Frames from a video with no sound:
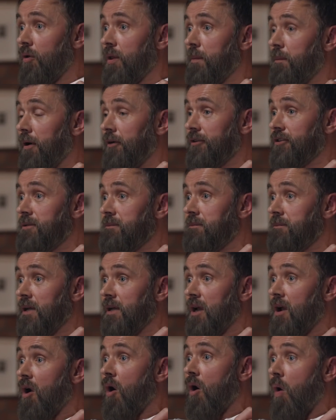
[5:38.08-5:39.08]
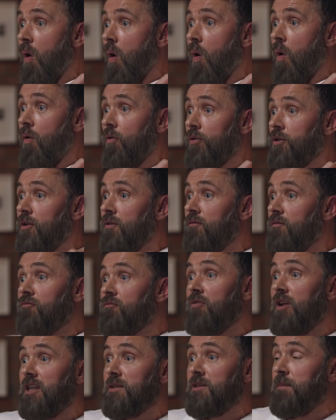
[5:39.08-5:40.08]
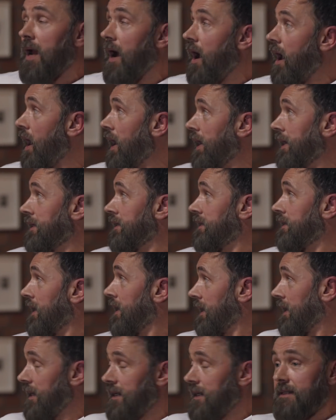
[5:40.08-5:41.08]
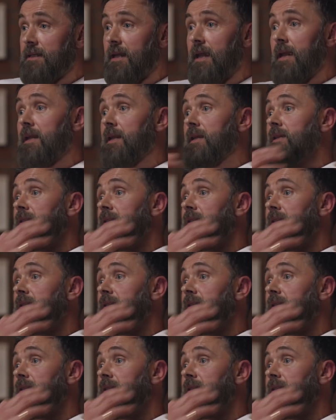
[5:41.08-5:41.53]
or the bottom. Or you can reach behind, as Dean